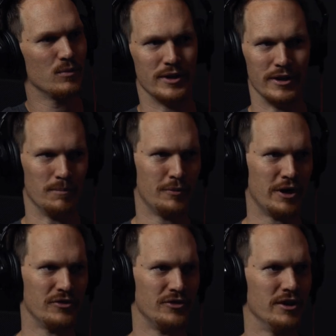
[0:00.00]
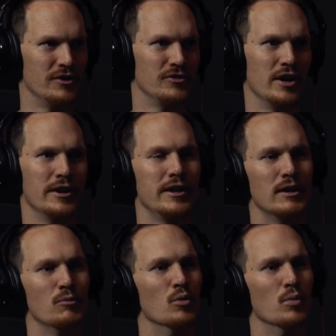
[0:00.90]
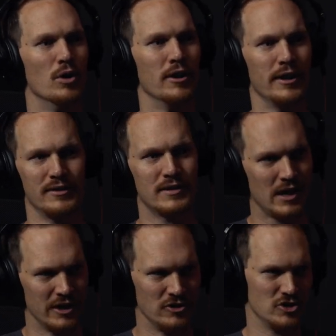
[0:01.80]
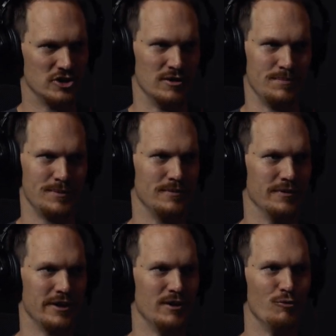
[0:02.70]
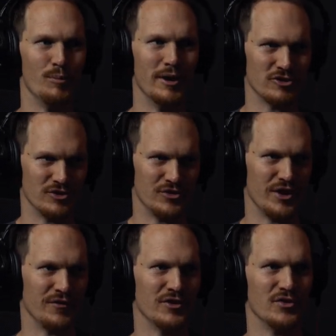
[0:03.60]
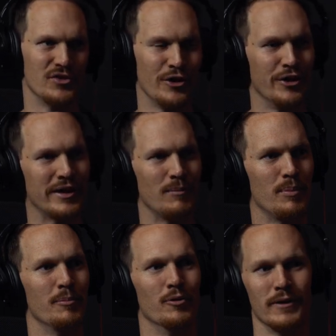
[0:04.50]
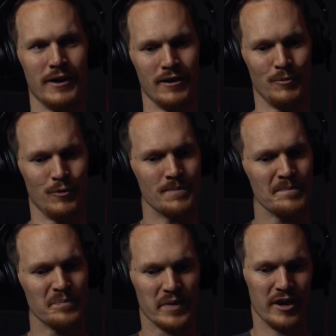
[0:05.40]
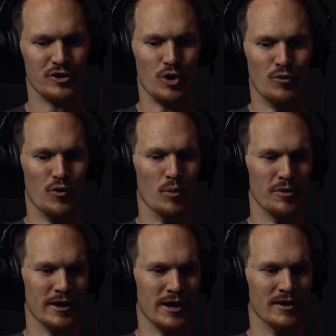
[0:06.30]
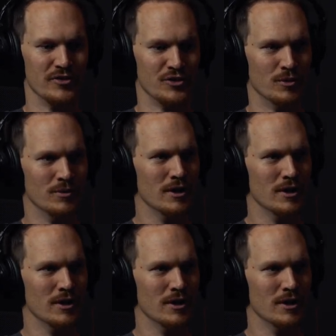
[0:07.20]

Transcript: we get a process and he will run a tight ship. Like he will make sure stuff gets done, keep people accountable, and go forward that. So,